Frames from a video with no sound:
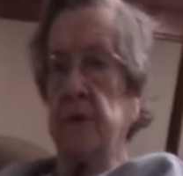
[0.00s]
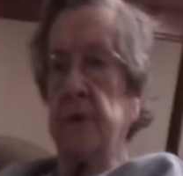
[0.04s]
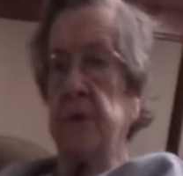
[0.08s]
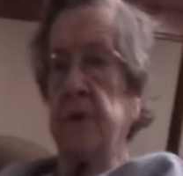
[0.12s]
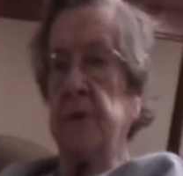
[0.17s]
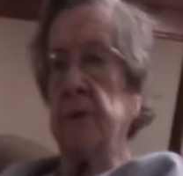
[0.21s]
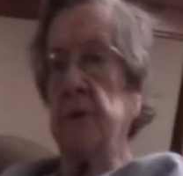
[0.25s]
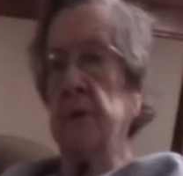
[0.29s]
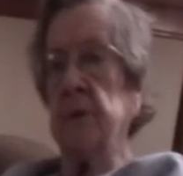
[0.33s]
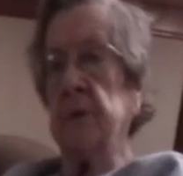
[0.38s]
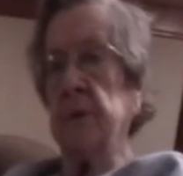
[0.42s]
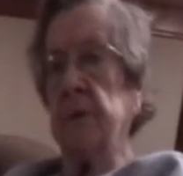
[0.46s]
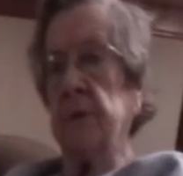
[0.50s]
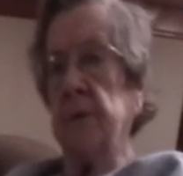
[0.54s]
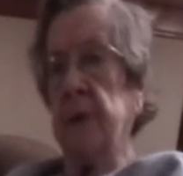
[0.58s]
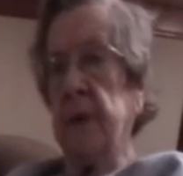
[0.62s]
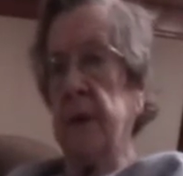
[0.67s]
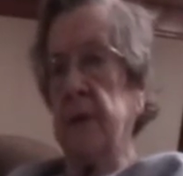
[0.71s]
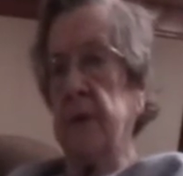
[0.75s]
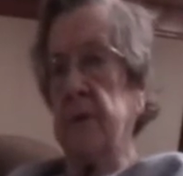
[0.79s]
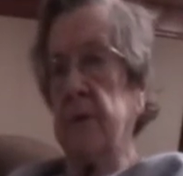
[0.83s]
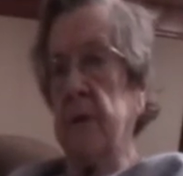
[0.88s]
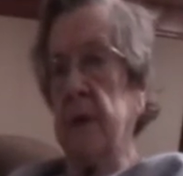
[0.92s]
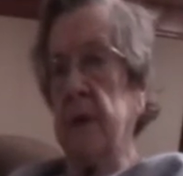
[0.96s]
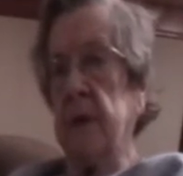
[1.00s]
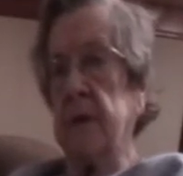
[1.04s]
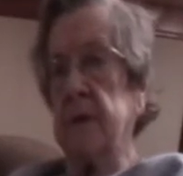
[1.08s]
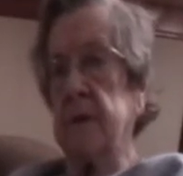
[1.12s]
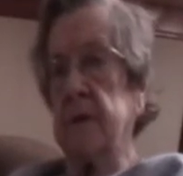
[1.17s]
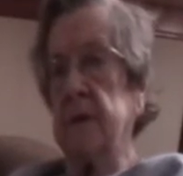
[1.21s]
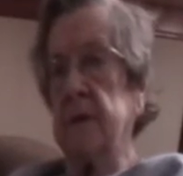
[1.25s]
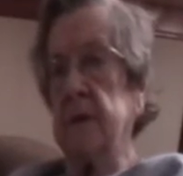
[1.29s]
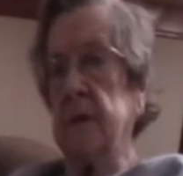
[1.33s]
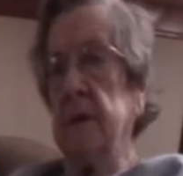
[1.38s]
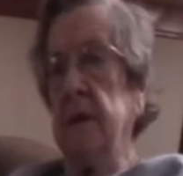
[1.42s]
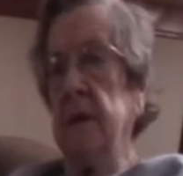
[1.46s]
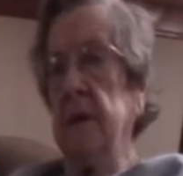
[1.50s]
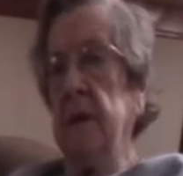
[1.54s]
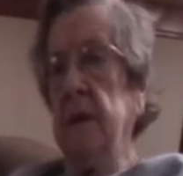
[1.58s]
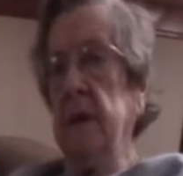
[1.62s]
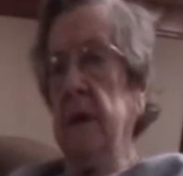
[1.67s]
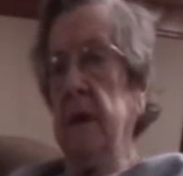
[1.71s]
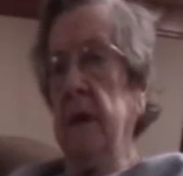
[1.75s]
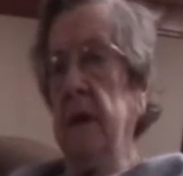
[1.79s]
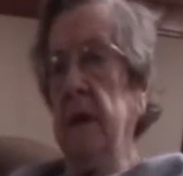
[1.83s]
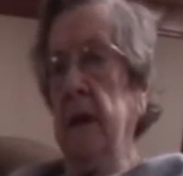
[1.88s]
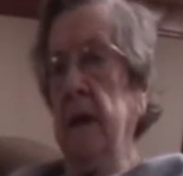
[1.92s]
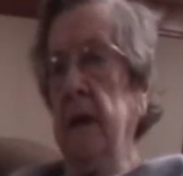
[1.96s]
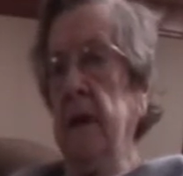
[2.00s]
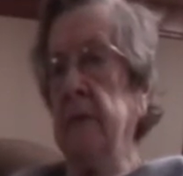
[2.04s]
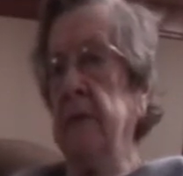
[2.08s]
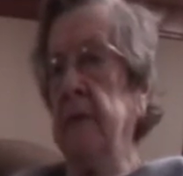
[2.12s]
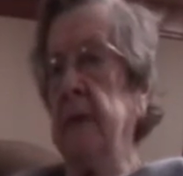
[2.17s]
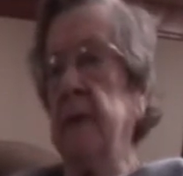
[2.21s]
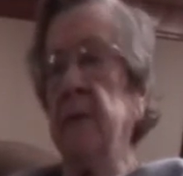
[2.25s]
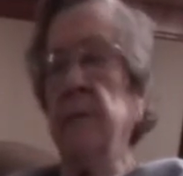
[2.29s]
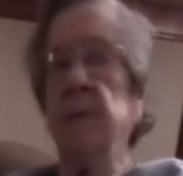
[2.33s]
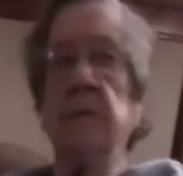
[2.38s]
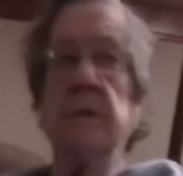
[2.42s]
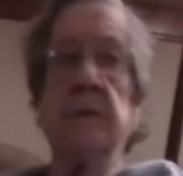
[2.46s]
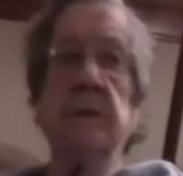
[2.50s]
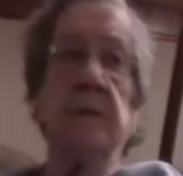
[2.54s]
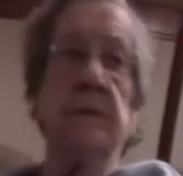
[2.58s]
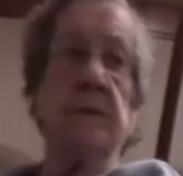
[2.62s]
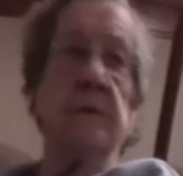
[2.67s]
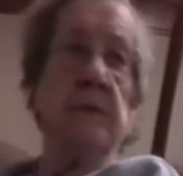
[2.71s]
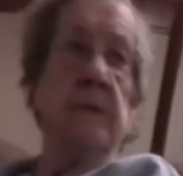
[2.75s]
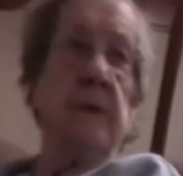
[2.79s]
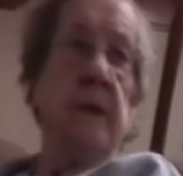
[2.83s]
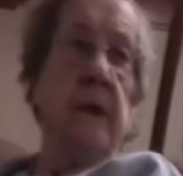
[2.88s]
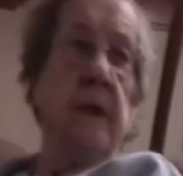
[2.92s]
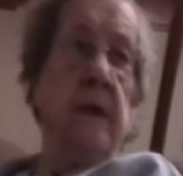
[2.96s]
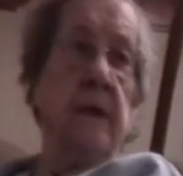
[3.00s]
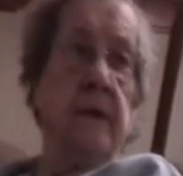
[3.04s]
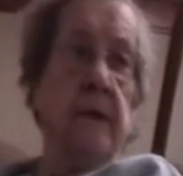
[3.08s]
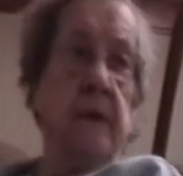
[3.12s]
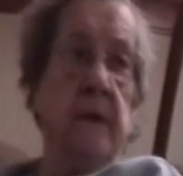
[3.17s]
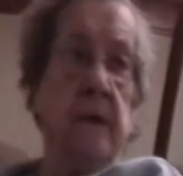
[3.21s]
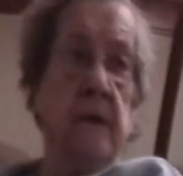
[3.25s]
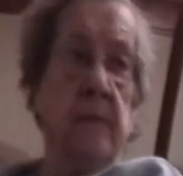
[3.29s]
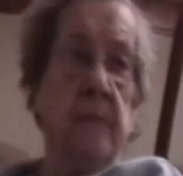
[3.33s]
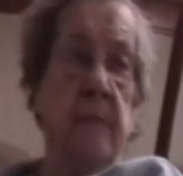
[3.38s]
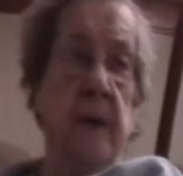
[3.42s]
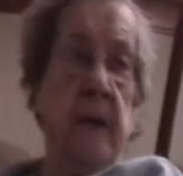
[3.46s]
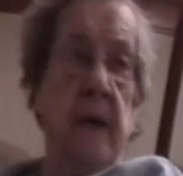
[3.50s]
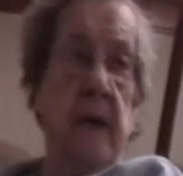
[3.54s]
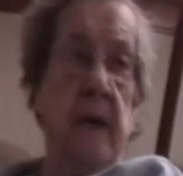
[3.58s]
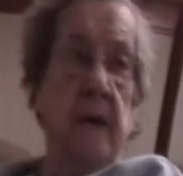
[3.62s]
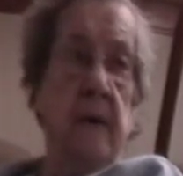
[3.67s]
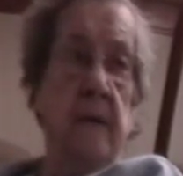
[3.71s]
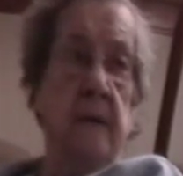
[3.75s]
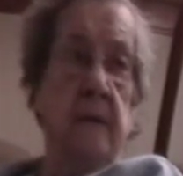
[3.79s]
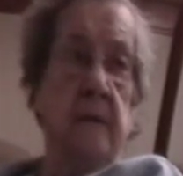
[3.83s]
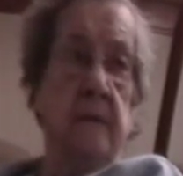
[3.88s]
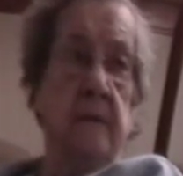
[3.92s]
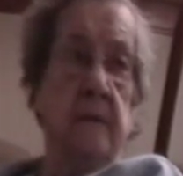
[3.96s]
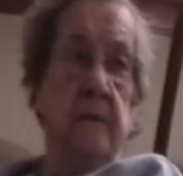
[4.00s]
We told the Red Cross, and they wouldn't do anything about it.